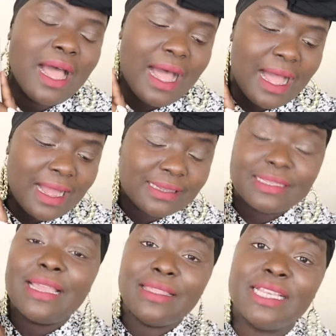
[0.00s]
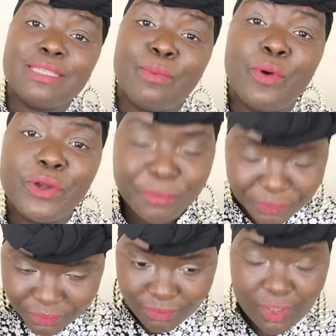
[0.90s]
And in this book,
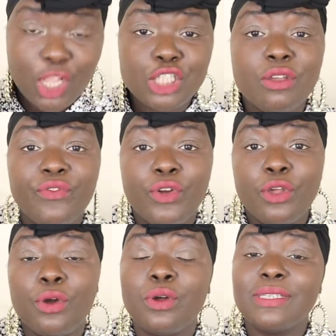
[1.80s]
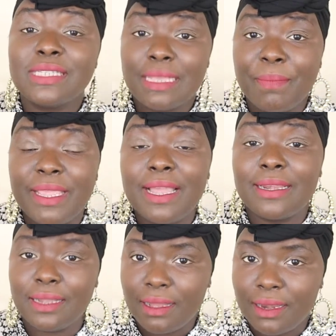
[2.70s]
so you follow Seppi
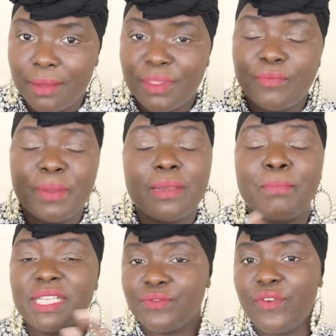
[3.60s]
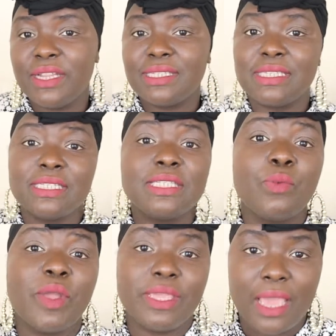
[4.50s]
and Callum. They've been best friends since they
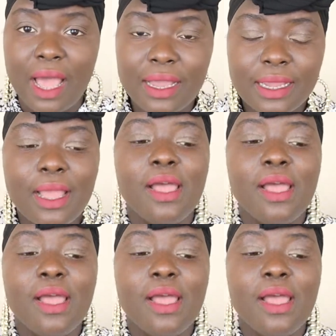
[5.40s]
were young.